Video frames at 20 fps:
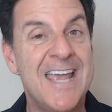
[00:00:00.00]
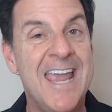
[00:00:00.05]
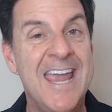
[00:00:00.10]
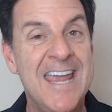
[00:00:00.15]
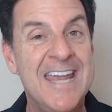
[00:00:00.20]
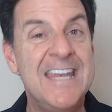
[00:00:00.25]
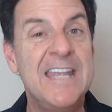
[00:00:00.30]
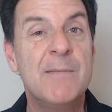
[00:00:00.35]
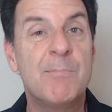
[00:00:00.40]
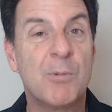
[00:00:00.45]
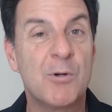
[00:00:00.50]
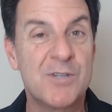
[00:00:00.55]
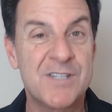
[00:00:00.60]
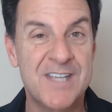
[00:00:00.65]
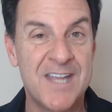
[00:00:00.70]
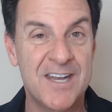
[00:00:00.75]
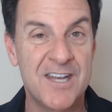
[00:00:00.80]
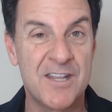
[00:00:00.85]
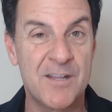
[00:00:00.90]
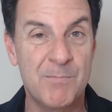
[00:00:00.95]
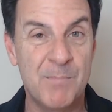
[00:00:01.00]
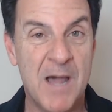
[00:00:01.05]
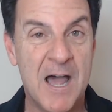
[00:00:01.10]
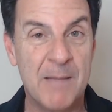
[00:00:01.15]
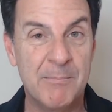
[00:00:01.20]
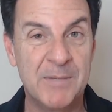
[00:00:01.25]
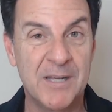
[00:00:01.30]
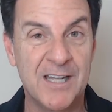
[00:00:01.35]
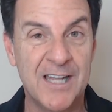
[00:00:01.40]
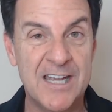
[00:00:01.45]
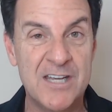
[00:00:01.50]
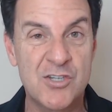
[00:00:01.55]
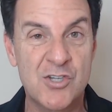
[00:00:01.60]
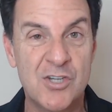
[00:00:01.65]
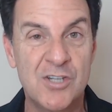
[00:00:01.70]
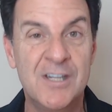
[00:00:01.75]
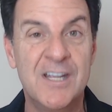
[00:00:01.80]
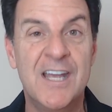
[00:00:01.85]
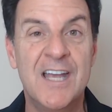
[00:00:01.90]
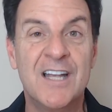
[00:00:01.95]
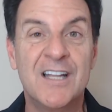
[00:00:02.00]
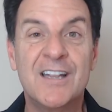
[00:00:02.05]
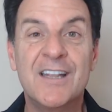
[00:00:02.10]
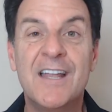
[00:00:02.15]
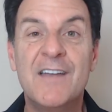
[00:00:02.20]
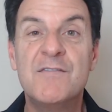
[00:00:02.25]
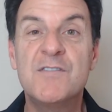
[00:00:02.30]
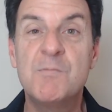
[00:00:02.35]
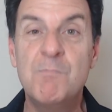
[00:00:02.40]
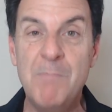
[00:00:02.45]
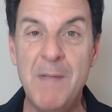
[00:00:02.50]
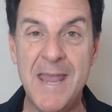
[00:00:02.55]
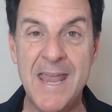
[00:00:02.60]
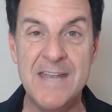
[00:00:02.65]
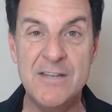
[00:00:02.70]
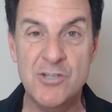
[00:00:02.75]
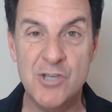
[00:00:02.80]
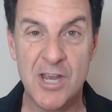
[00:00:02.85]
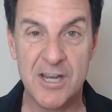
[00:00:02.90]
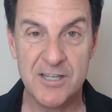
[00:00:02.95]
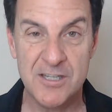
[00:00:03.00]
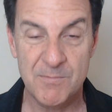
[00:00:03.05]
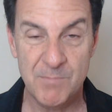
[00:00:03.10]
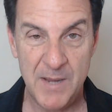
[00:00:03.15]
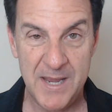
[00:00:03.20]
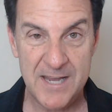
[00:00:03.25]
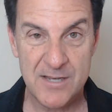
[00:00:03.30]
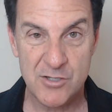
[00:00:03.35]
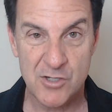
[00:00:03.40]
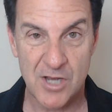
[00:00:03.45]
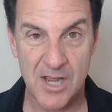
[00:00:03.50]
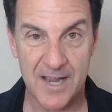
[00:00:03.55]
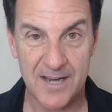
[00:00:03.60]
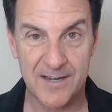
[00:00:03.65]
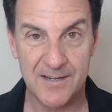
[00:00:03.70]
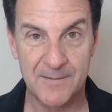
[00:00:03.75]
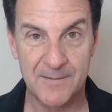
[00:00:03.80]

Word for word: 80% of the population lives paycheck to paycheck.